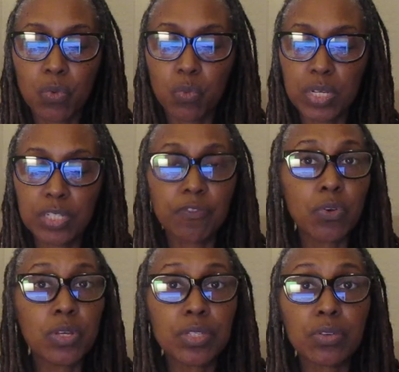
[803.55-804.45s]
which
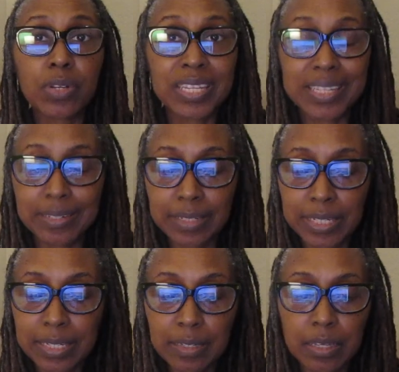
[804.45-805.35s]
focus on
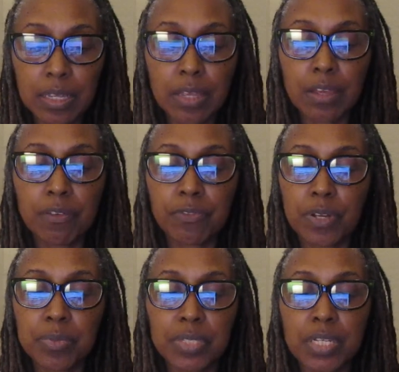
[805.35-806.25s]
healing
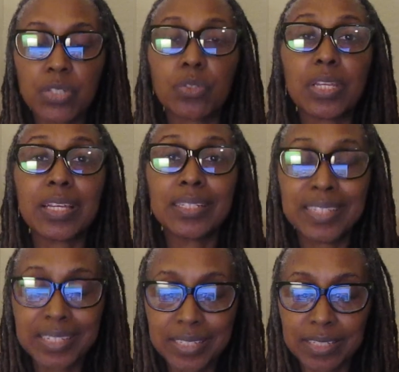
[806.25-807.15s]
from sexual
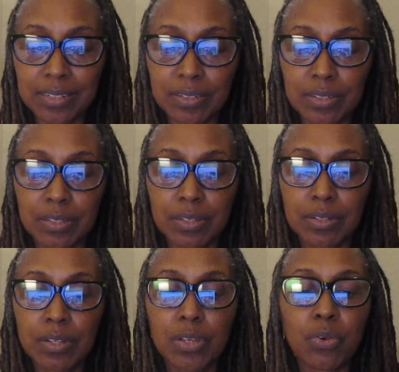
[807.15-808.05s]
addictions,
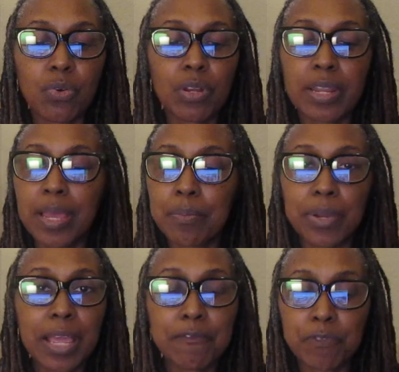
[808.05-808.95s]
online
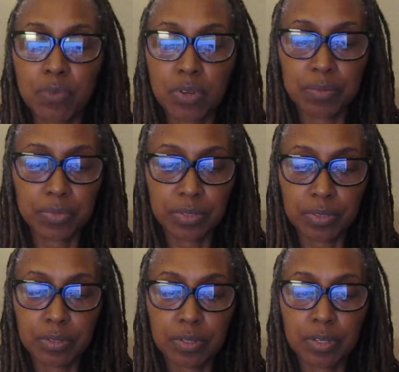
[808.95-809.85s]
platforms.